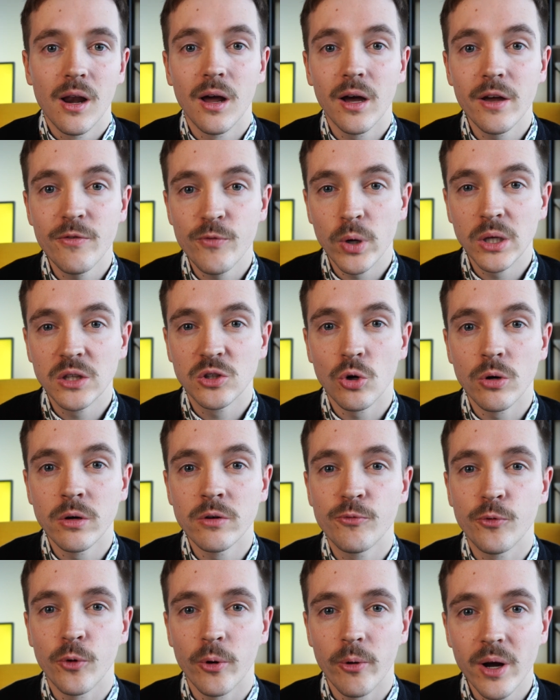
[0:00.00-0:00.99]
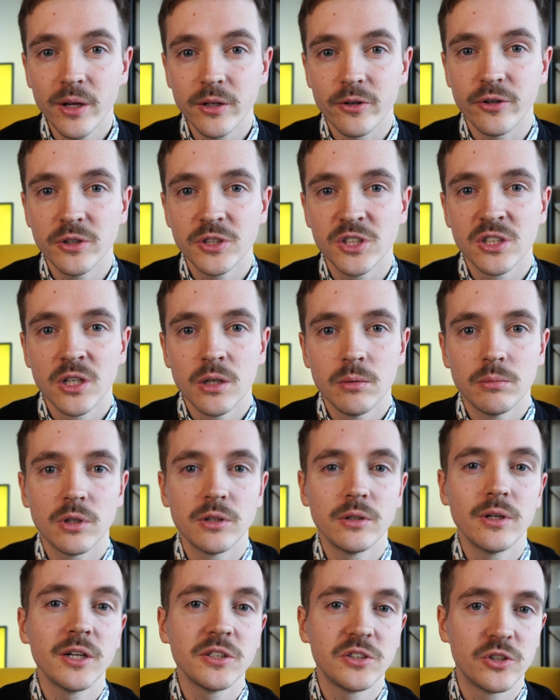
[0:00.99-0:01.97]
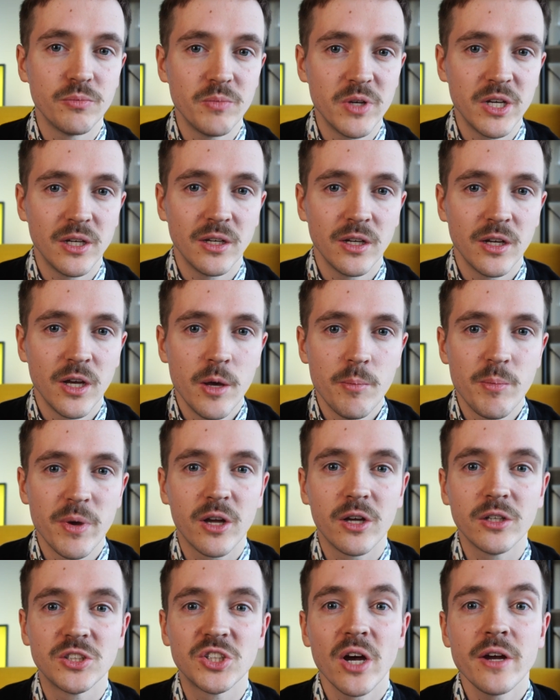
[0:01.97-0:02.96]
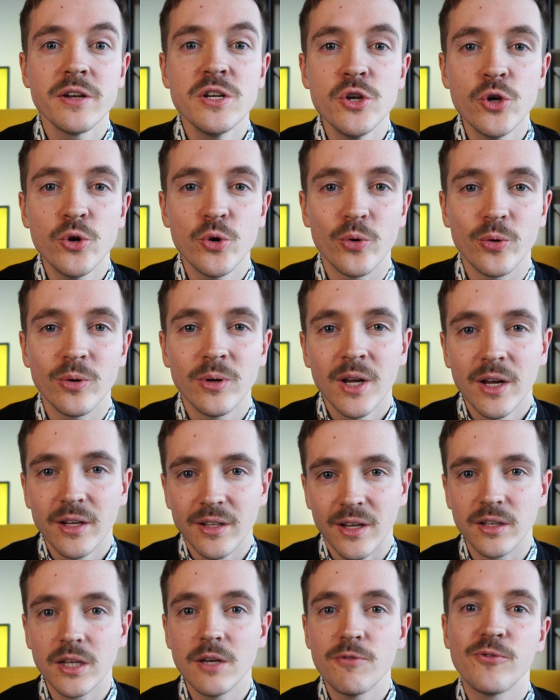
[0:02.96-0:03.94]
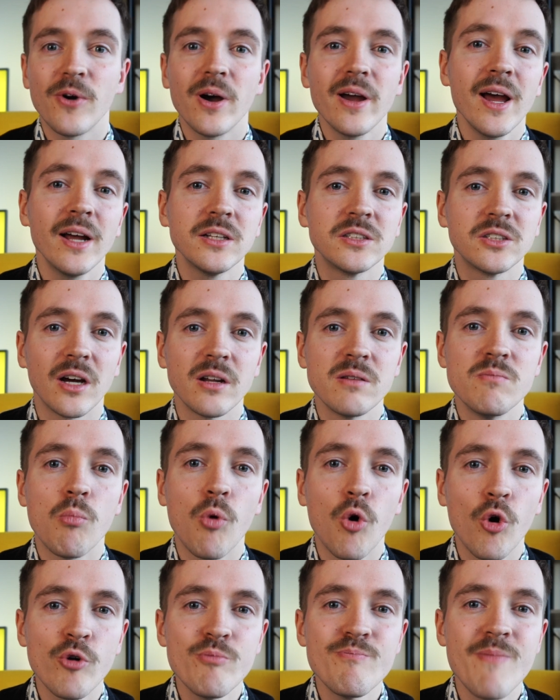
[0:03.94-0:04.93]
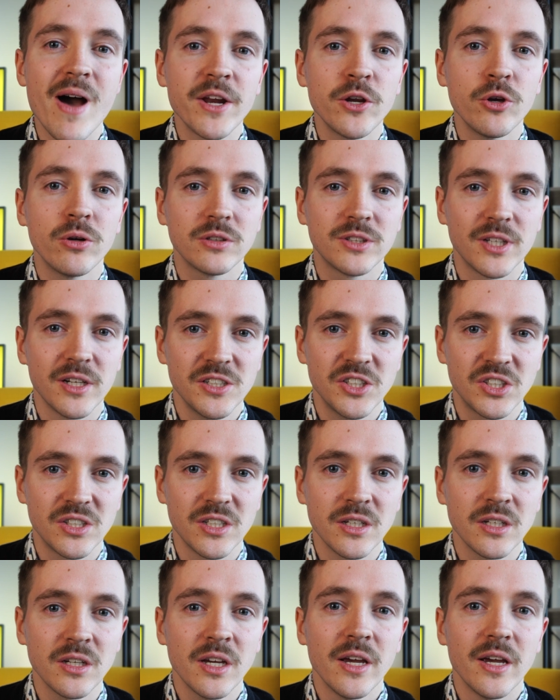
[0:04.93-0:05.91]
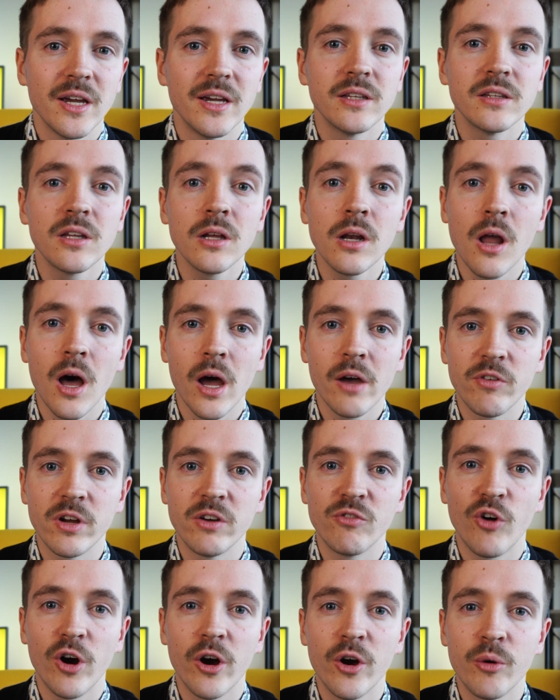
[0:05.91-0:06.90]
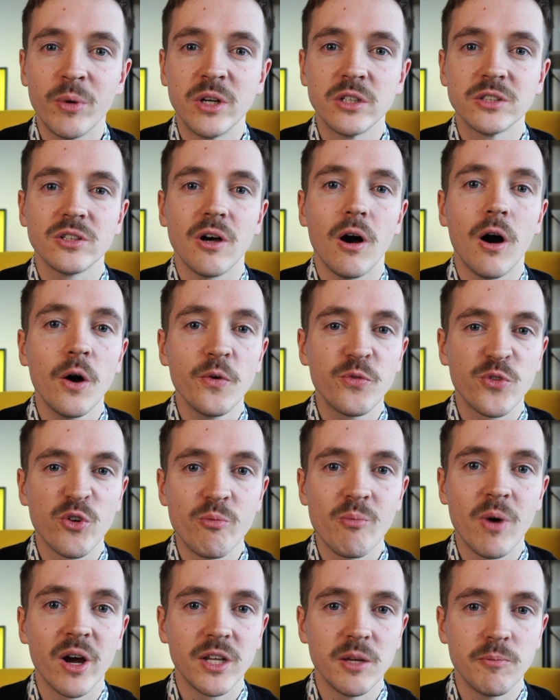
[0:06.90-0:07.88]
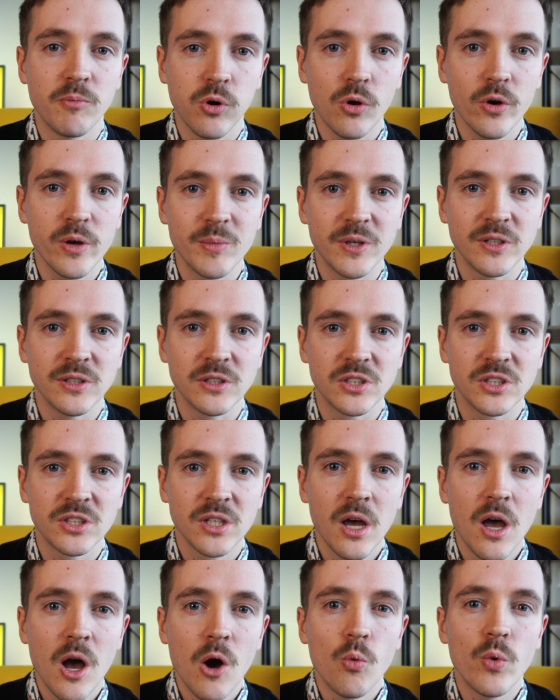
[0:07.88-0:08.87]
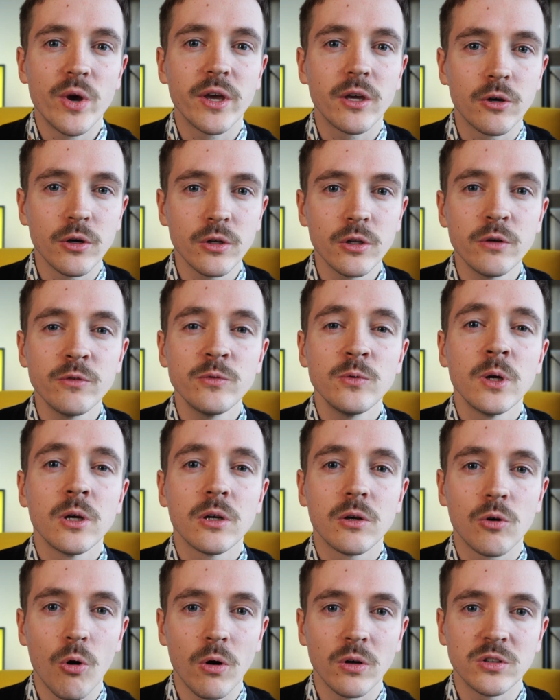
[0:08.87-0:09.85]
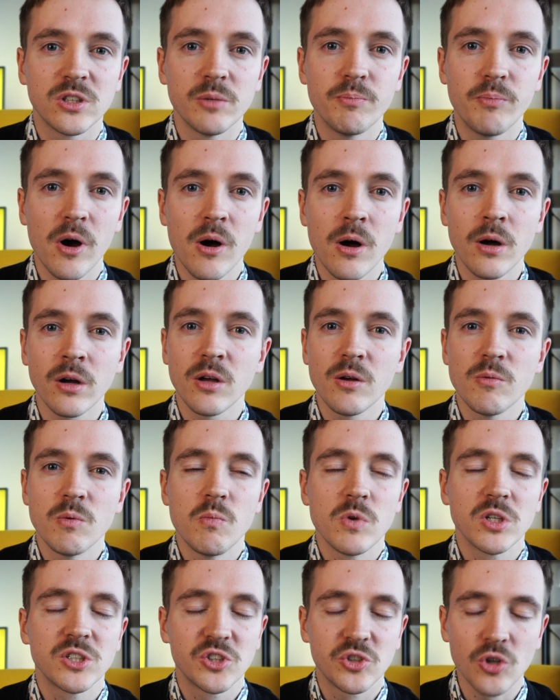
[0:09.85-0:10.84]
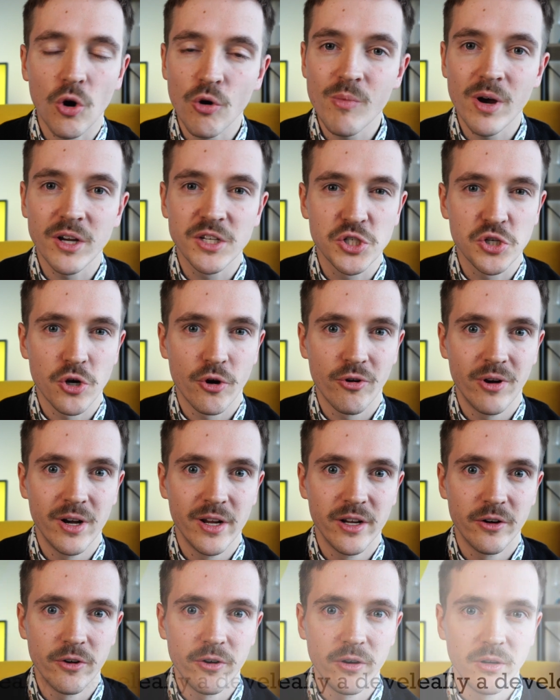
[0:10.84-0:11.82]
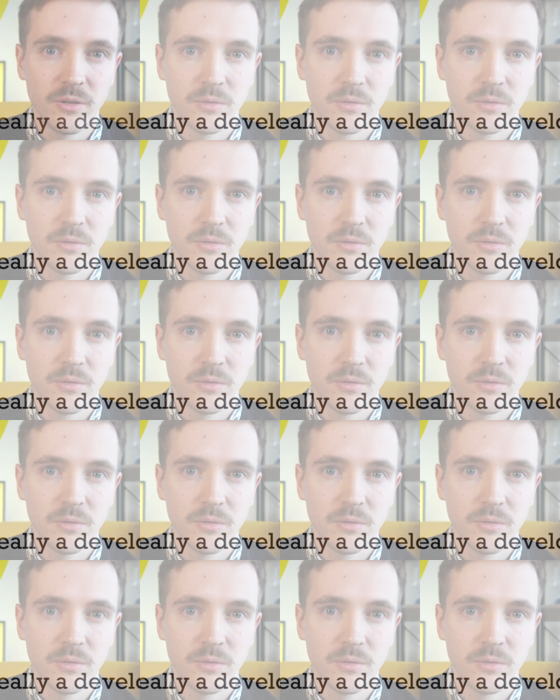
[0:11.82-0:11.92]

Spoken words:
Life went on for others, but not to me, because I knew that if I had done more manual testing in the live environment after my deployment, we could have caught the bug so much earlier.